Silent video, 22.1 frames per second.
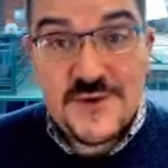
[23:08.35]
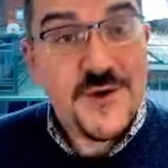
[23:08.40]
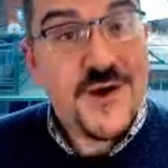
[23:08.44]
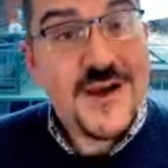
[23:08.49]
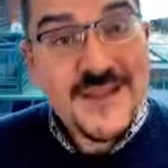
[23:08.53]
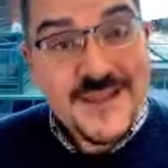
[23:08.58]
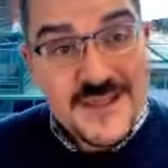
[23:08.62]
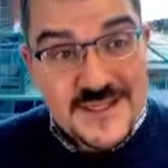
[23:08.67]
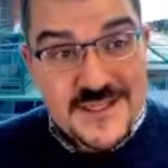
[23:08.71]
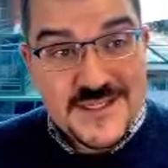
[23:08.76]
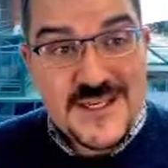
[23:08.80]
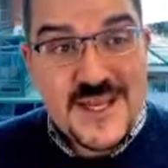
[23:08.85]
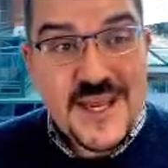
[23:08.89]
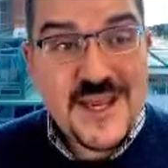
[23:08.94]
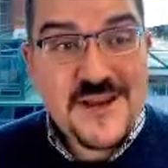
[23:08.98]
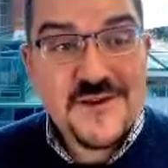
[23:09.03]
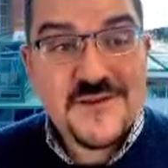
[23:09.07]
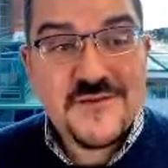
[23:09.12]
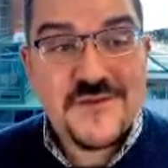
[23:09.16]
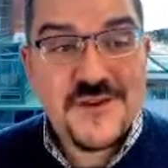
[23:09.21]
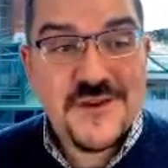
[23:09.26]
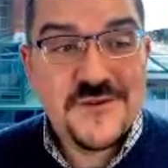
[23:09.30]
At least 10
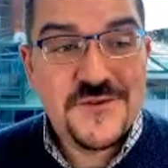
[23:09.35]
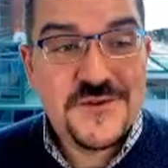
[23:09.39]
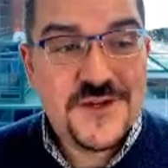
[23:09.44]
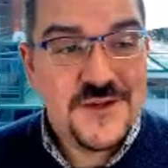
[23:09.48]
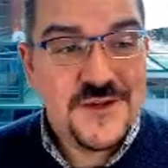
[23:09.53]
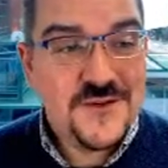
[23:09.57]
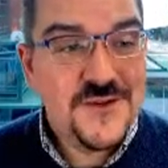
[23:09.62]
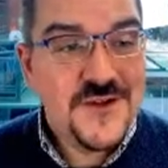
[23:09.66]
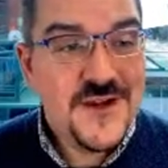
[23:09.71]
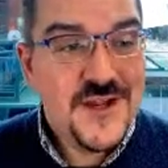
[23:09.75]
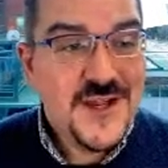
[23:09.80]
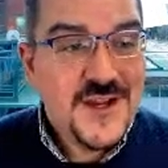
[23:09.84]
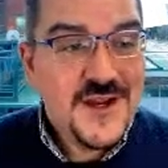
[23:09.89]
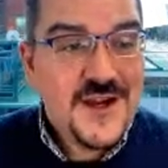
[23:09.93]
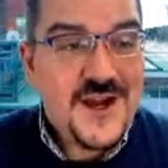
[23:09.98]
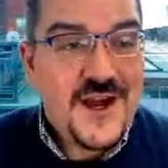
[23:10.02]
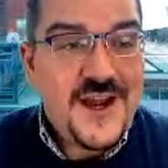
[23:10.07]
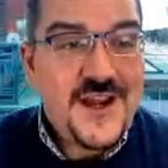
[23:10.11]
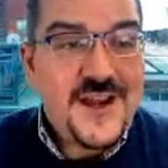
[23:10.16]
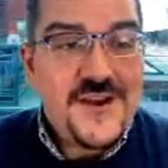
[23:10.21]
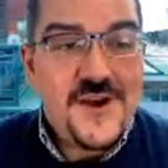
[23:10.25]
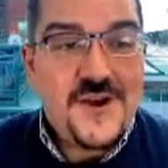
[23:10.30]
of you do.
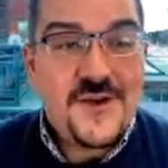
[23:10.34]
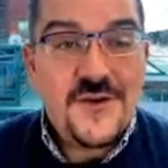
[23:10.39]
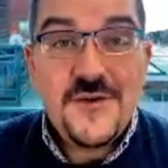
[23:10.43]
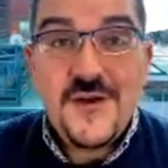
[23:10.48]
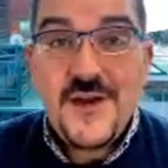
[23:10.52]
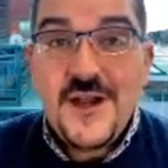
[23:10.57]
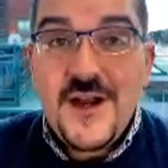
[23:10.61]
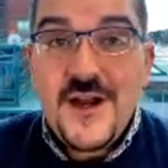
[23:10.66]
I know.